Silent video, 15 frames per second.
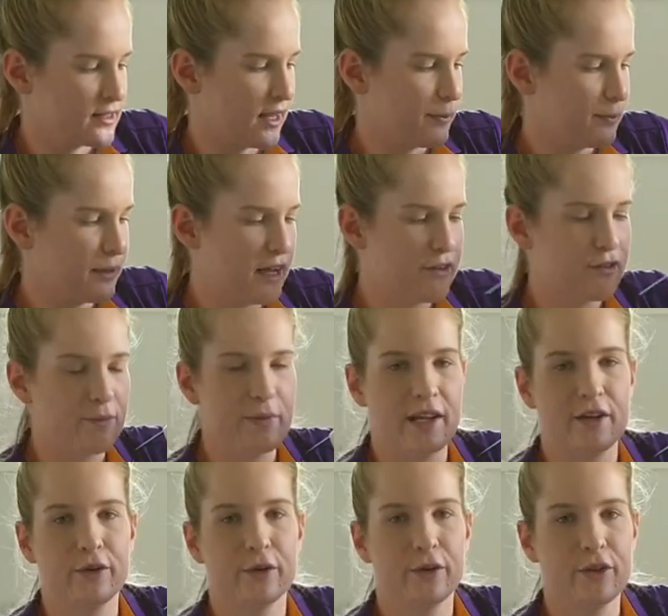I played for Met
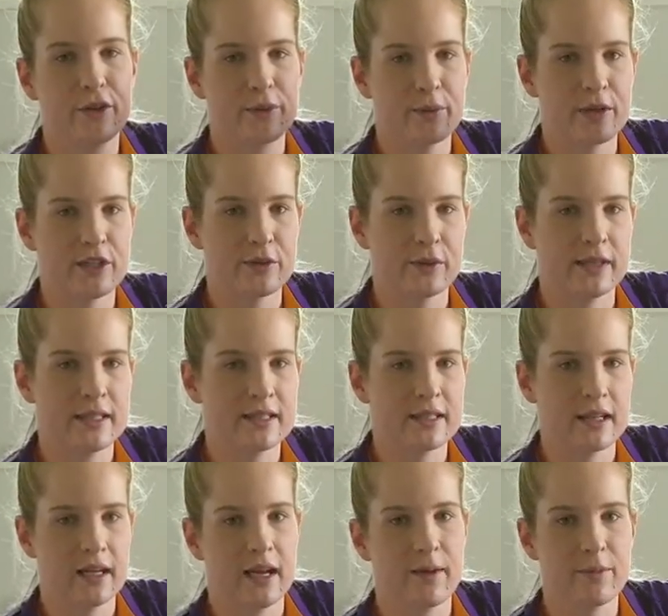North, which was
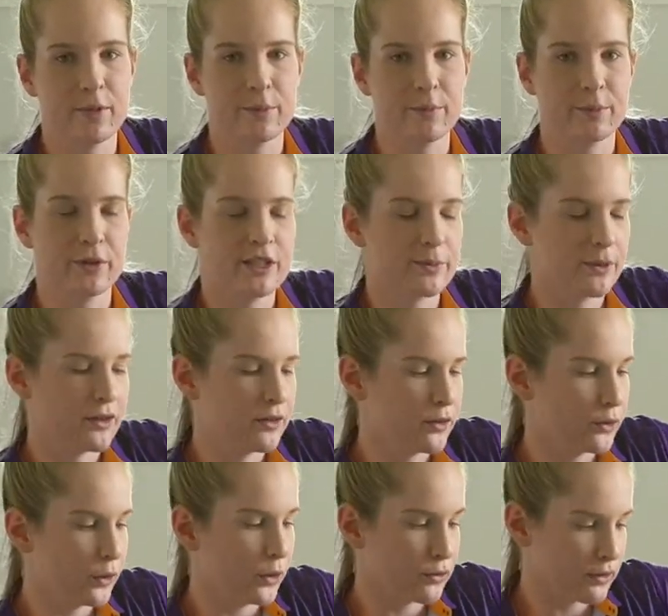um, the Brisbane
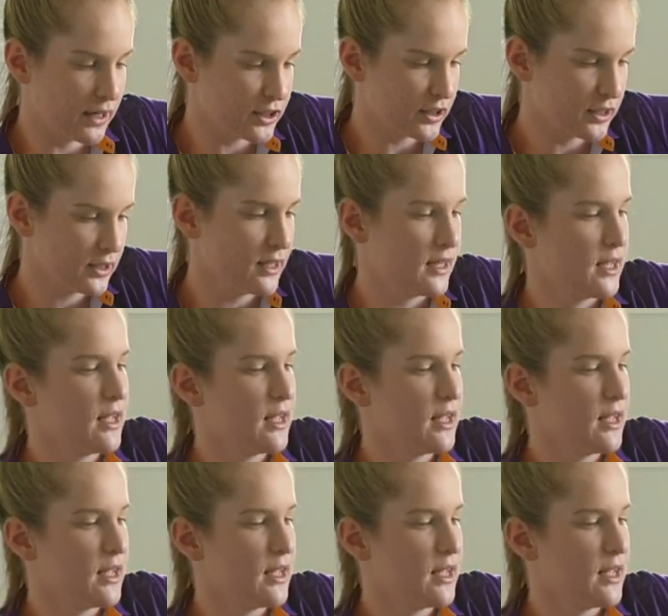North region.